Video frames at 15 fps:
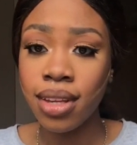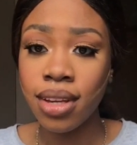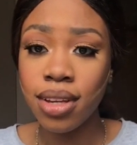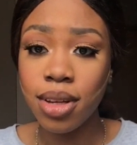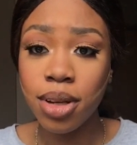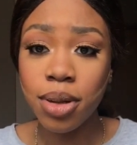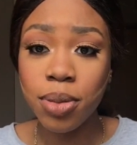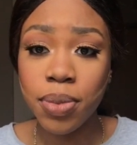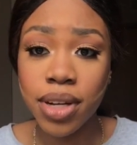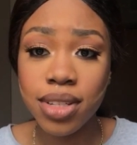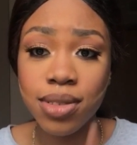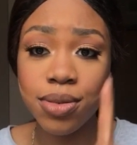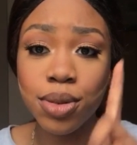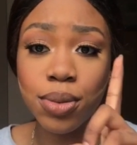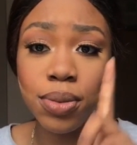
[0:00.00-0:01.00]
You know the
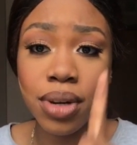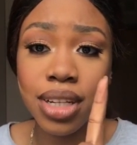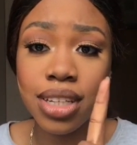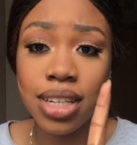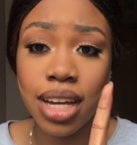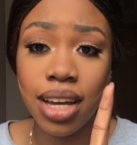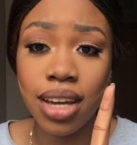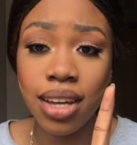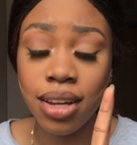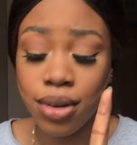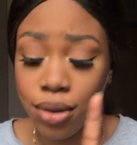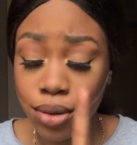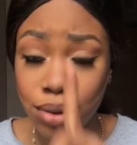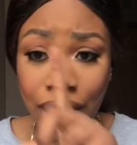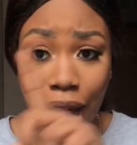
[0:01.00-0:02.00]
person for one day,
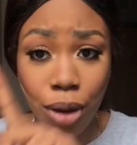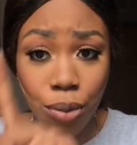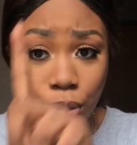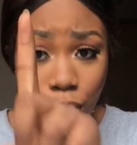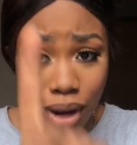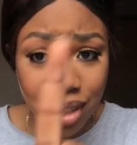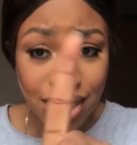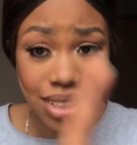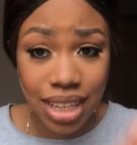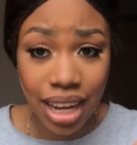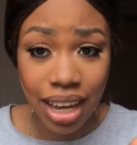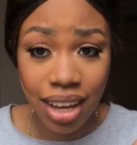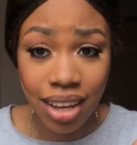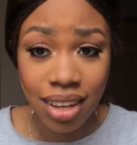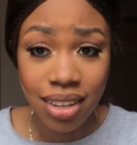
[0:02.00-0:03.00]
like one
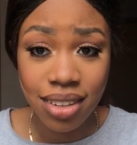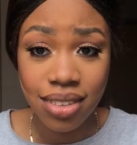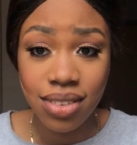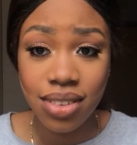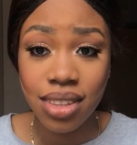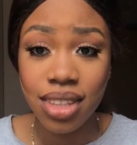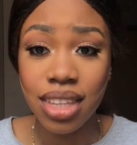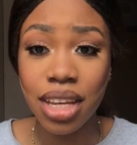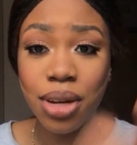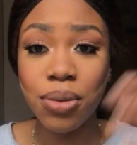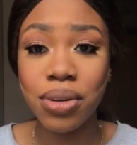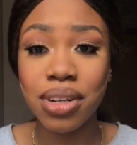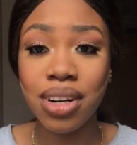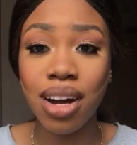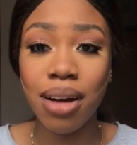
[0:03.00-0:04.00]
day, then you
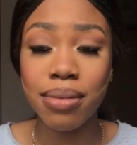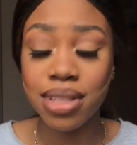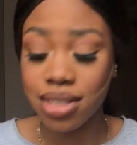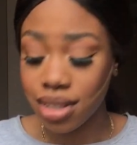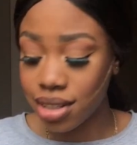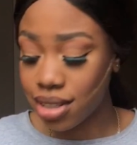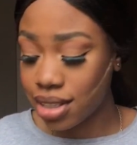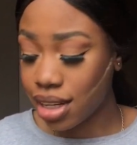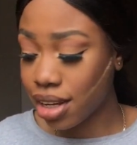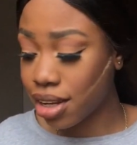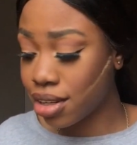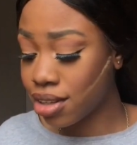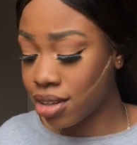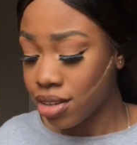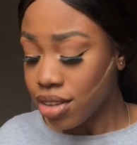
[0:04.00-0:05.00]
want to come and start
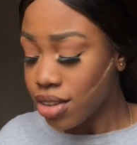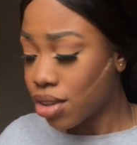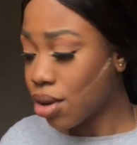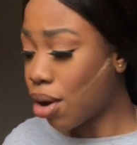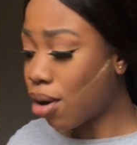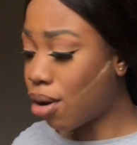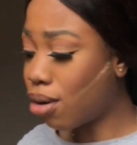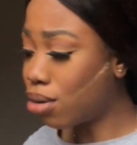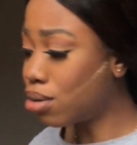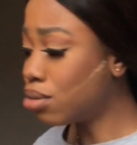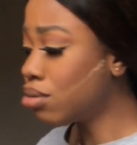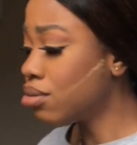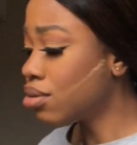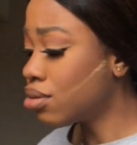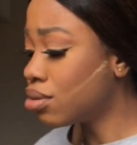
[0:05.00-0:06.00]
saying, oh,
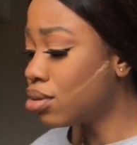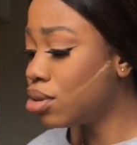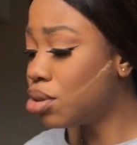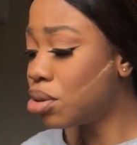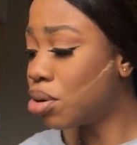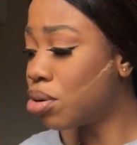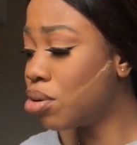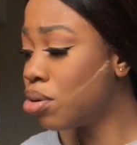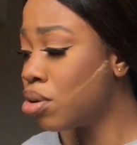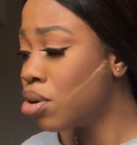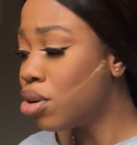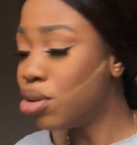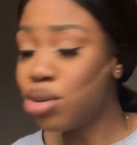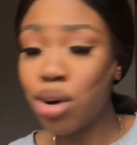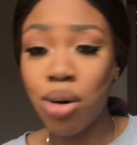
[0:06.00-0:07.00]

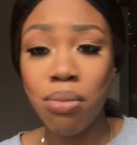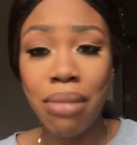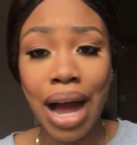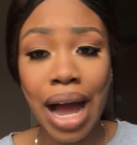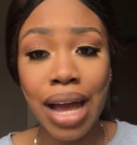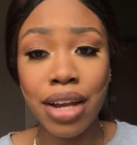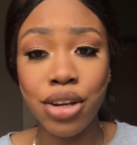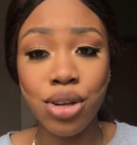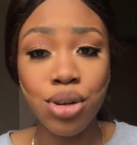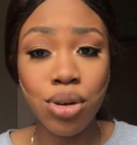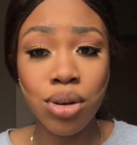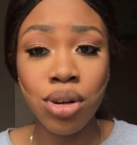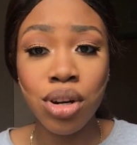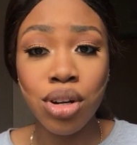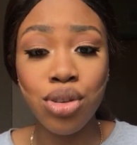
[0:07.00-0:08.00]
you're mine,
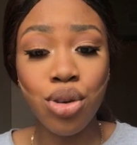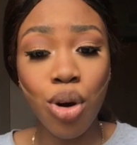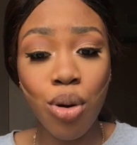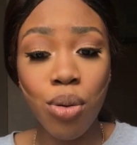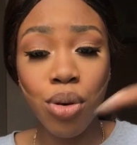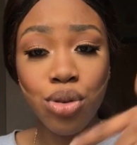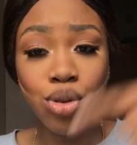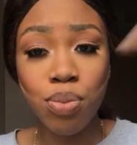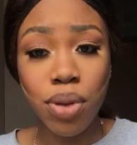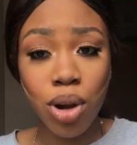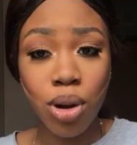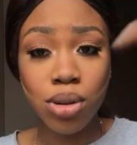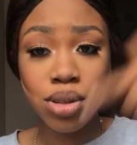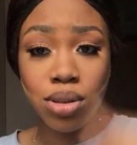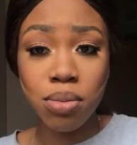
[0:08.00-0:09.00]
you
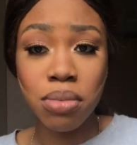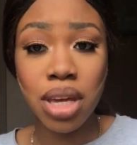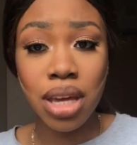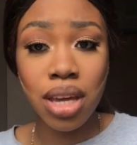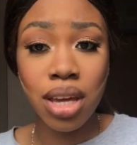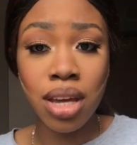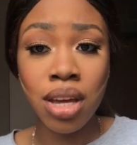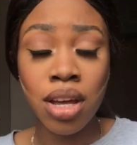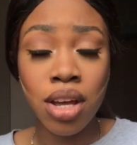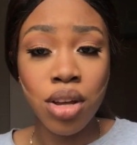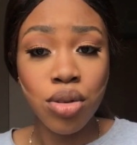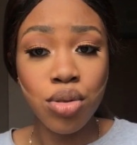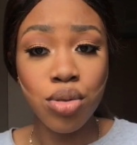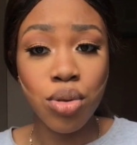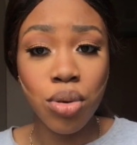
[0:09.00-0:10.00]
belong to me,
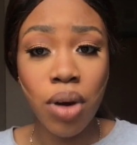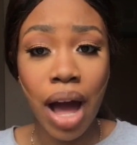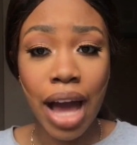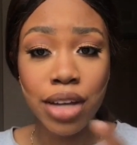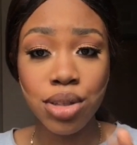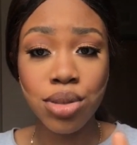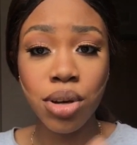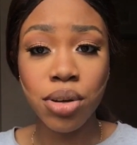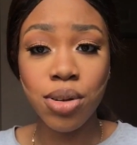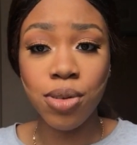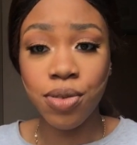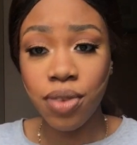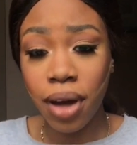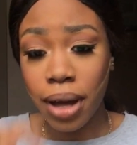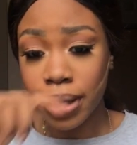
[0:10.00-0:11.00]
I saw you
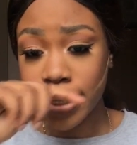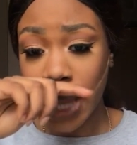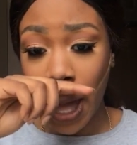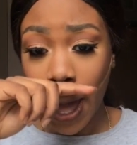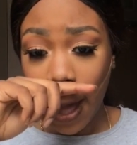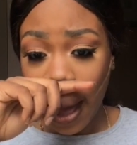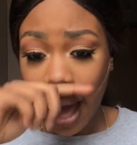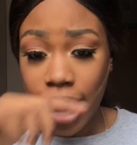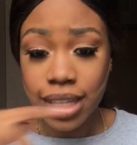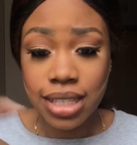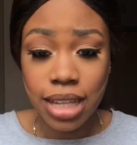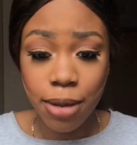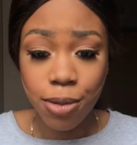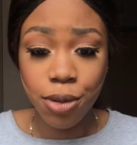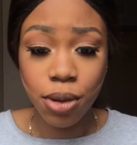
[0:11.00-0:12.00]
first, I
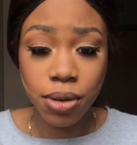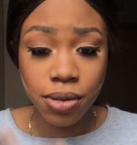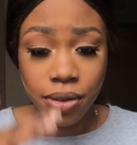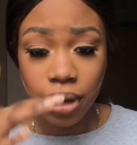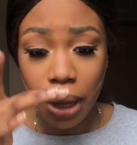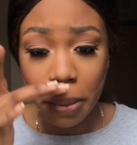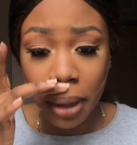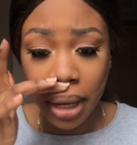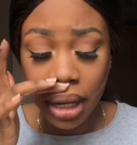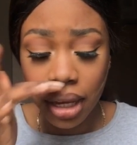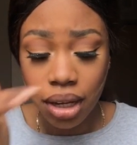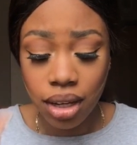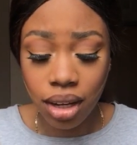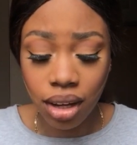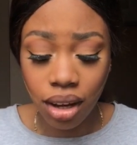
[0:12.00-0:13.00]
stepped forward for you. I'm
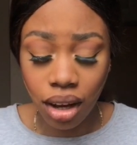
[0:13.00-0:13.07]
like,